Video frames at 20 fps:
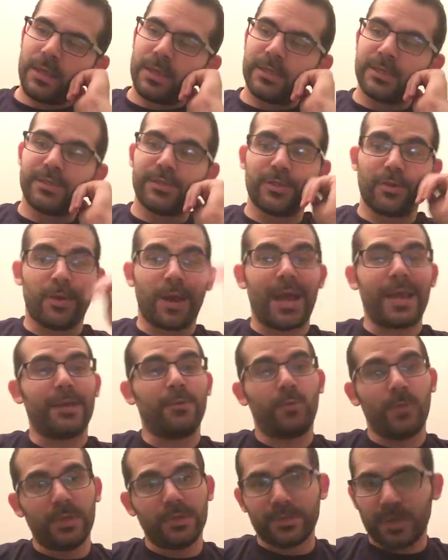So I
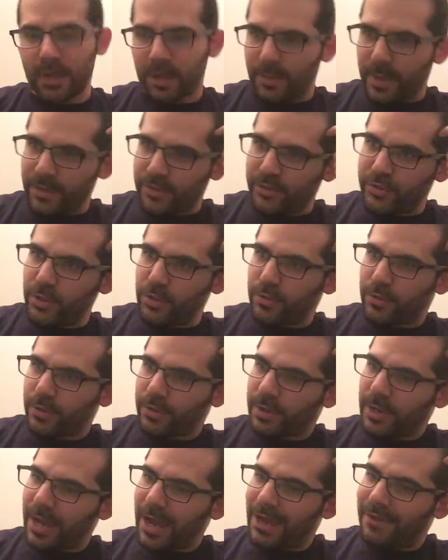will talk about the Joker.
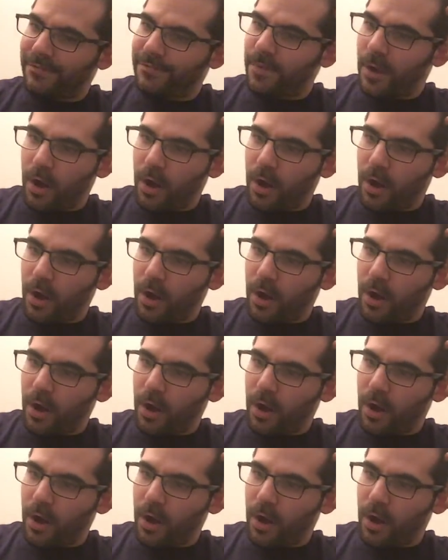I've